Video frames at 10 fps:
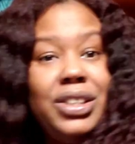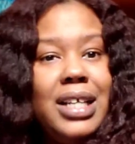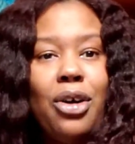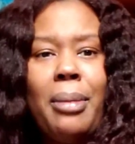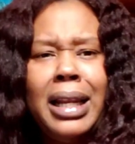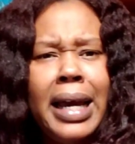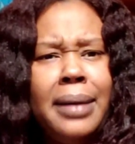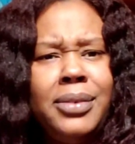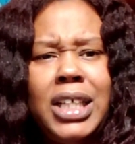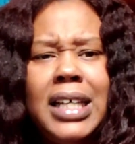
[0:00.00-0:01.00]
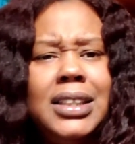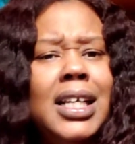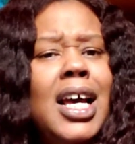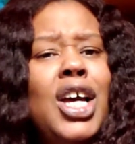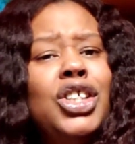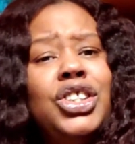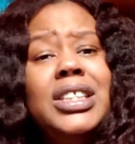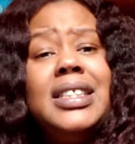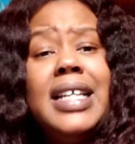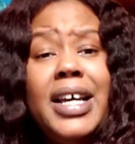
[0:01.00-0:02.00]
there on my live chats.
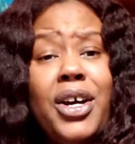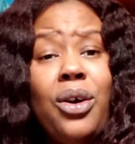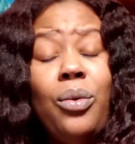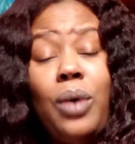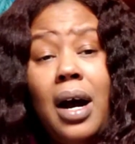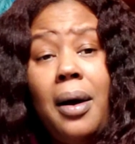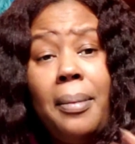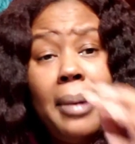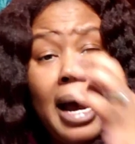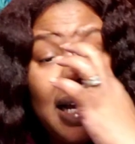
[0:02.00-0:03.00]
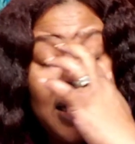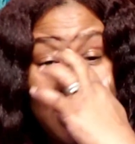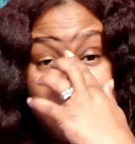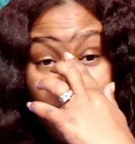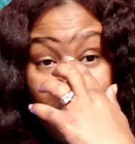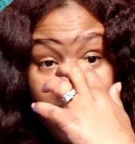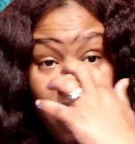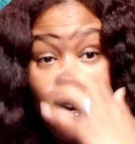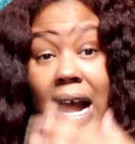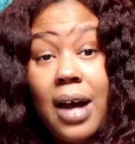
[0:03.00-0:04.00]
She's there. I talk to
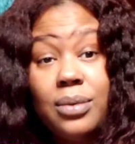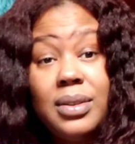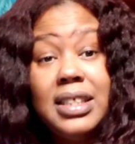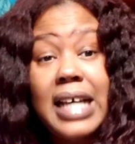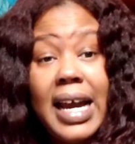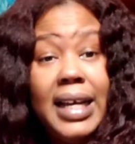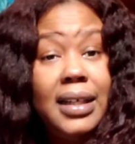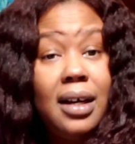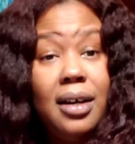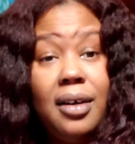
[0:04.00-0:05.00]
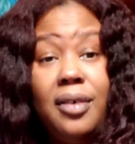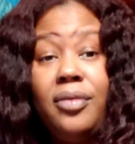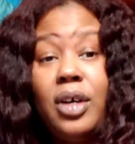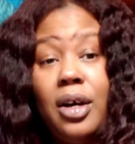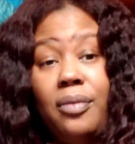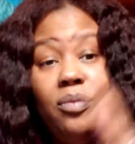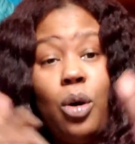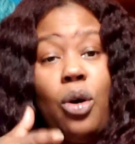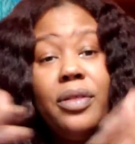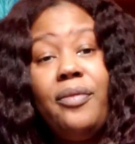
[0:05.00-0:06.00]
her outside of
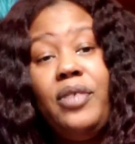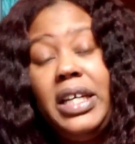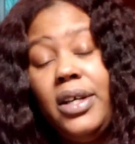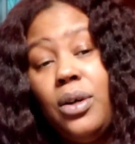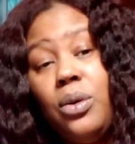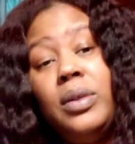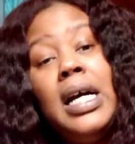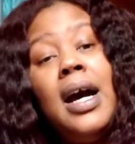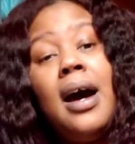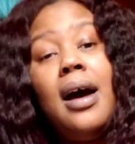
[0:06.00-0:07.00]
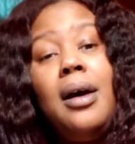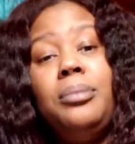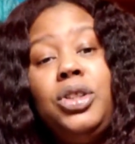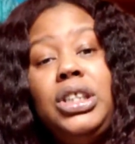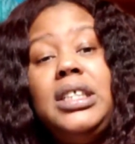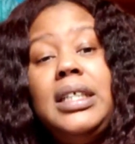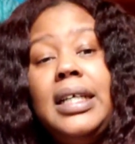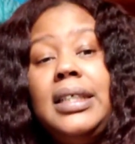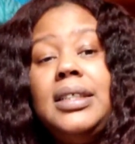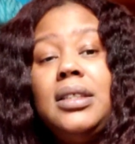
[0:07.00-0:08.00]
all the video. She
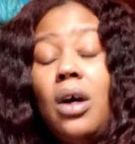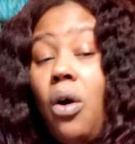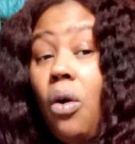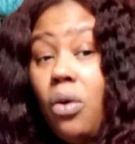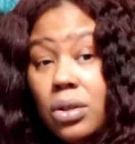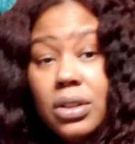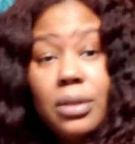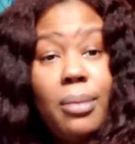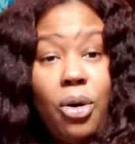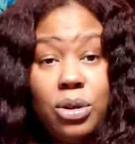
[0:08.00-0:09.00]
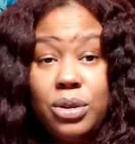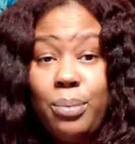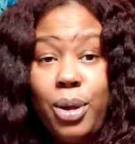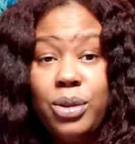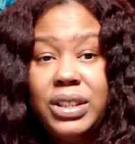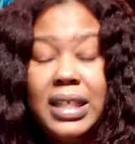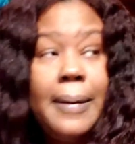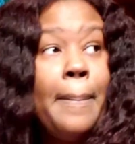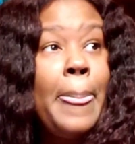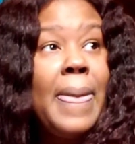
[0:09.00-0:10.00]
is an awesome person,
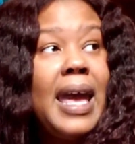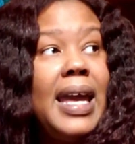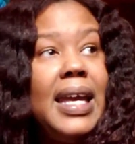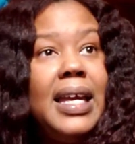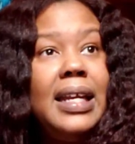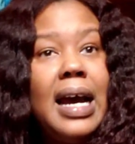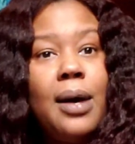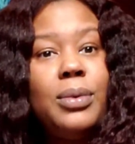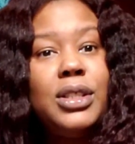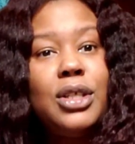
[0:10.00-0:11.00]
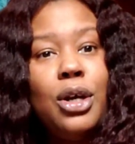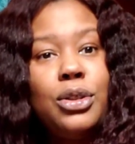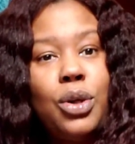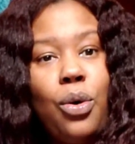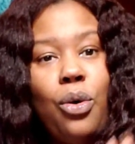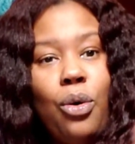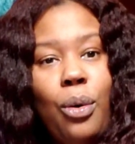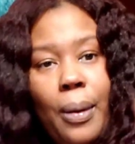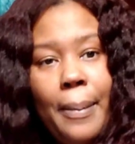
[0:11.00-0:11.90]
and I was so